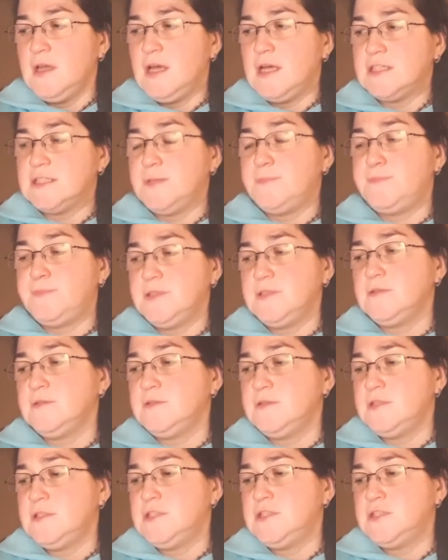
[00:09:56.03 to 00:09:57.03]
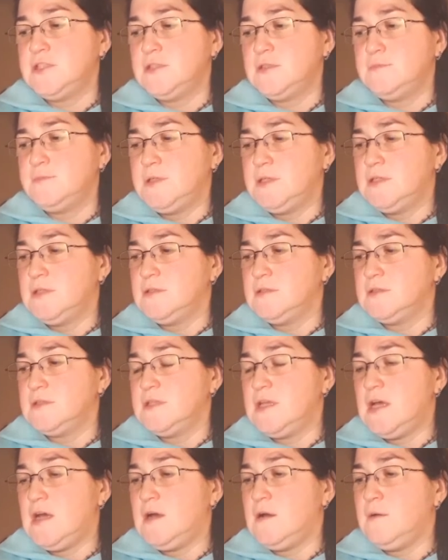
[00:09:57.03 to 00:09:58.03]
as a preschool teacher, because
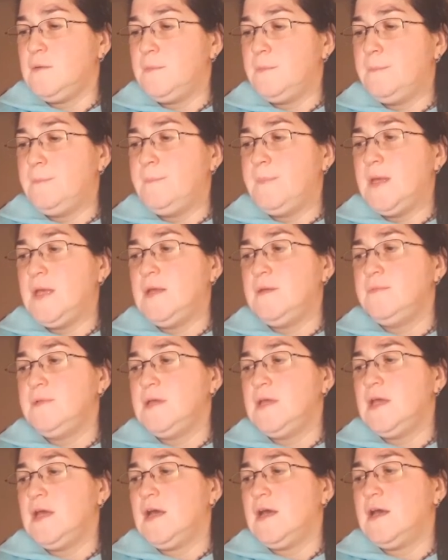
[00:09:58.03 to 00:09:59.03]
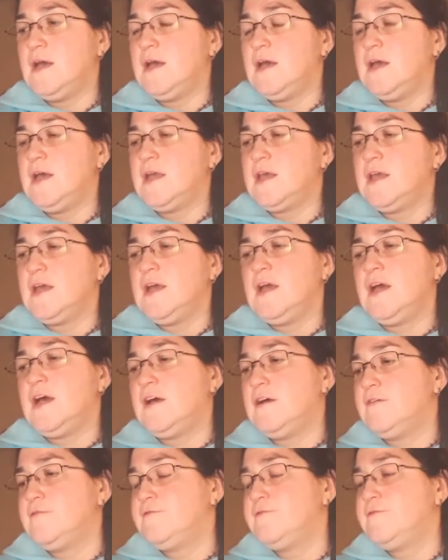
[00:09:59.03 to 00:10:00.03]
now maybe I can
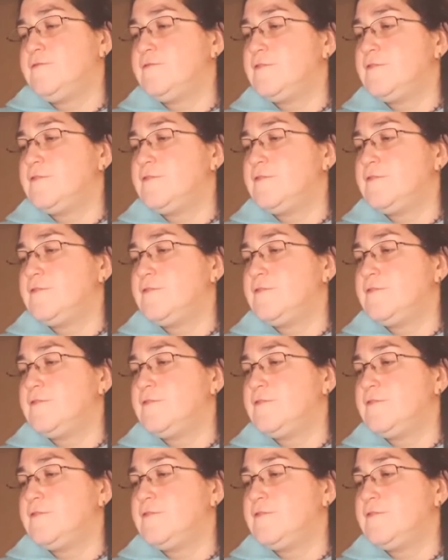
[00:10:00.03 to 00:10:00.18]
have